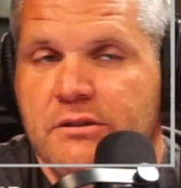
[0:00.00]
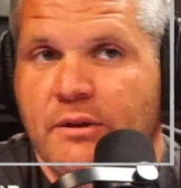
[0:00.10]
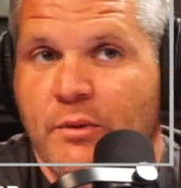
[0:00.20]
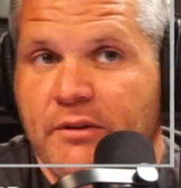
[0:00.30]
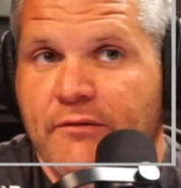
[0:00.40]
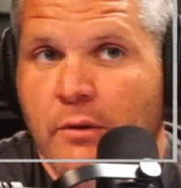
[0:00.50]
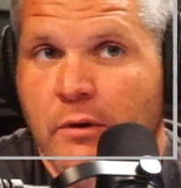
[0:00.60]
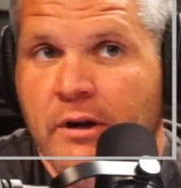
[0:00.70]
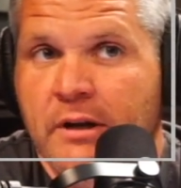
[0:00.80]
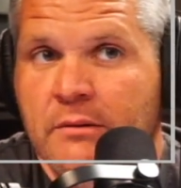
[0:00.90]
Still had to put the
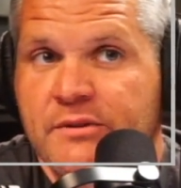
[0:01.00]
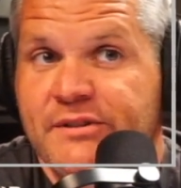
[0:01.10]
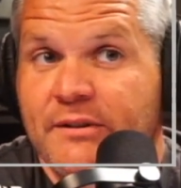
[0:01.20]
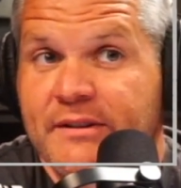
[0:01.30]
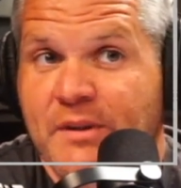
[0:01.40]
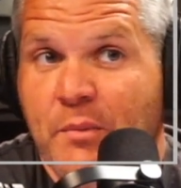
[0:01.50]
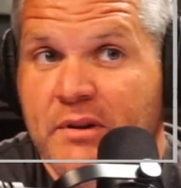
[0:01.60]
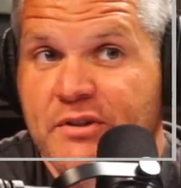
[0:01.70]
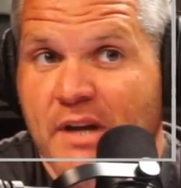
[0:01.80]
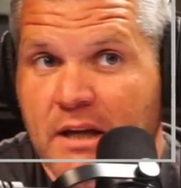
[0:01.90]
floor in. We still had to
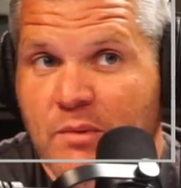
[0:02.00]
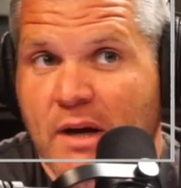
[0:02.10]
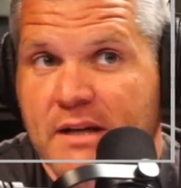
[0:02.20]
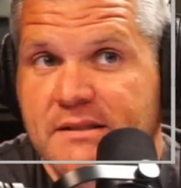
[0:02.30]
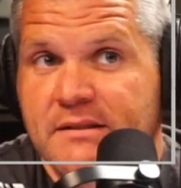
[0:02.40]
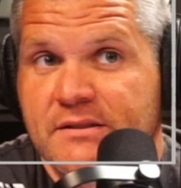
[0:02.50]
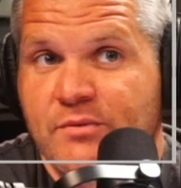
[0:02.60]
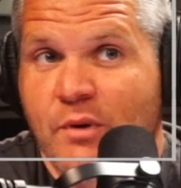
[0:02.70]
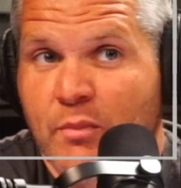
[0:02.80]
assemble the jockey boxes,